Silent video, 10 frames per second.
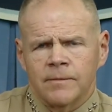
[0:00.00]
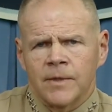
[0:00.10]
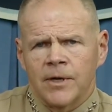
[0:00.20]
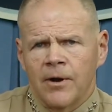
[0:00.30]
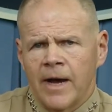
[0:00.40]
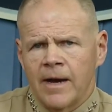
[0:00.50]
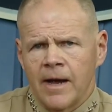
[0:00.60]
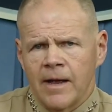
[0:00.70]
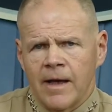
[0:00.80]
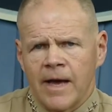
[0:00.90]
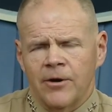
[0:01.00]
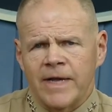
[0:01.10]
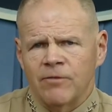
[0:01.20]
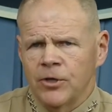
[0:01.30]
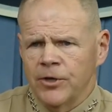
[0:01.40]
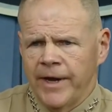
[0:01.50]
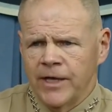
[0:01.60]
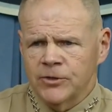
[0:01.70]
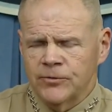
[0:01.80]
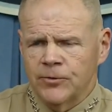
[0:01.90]
You know, I don't have a good
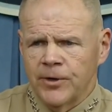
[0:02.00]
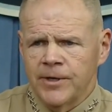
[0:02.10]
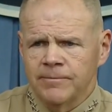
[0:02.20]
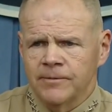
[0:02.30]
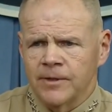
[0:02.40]
answer for you.